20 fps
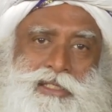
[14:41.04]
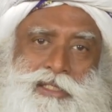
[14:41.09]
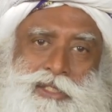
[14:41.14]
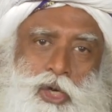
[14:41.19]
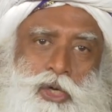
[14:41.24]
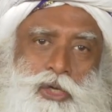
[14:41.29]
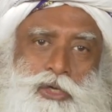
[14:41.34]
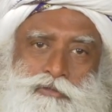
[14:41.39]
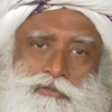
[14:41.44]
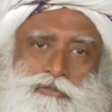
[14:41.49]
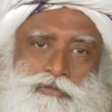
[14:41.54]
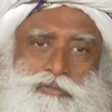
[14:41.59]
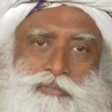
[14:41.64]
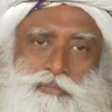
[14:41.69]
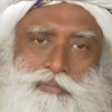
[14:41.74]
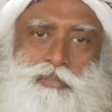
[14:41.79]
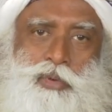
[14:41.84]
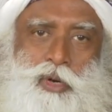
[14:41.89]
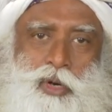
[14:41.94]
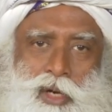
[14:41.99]
sort of,
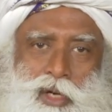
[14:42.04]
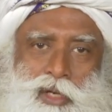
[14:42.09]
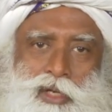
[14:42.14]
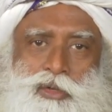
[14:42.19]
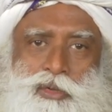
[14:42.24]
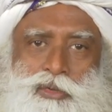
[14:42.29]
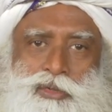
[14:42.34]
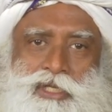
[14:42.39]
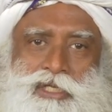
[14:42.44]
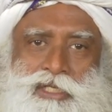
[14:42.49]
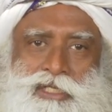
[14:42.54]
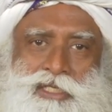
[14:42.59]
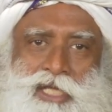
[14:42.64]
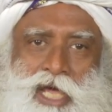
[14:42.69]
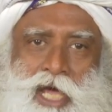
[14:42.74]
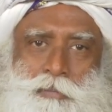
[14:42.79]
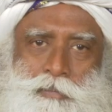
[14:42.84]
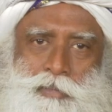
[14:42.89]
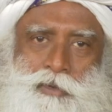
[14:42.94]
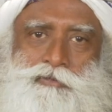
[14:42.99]
you know, this
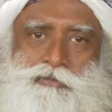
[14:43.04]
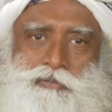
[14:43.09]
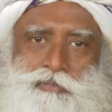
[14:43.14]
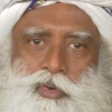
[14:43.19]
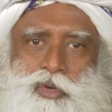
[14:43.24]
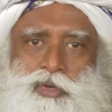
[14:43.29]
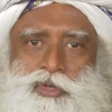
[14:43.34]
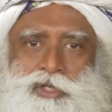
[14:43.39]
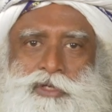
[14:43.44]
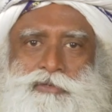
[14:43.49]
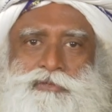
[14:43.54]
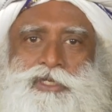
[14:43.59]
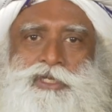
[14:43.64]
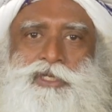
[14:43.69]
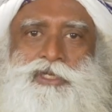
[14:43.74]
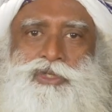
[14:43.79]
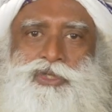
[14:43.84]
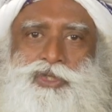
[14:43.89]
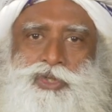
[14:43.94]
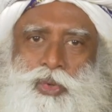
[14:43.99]
type of pottery which
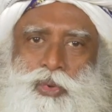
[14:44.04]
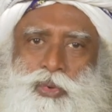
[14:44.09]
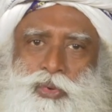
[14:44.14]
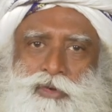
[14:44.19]
is so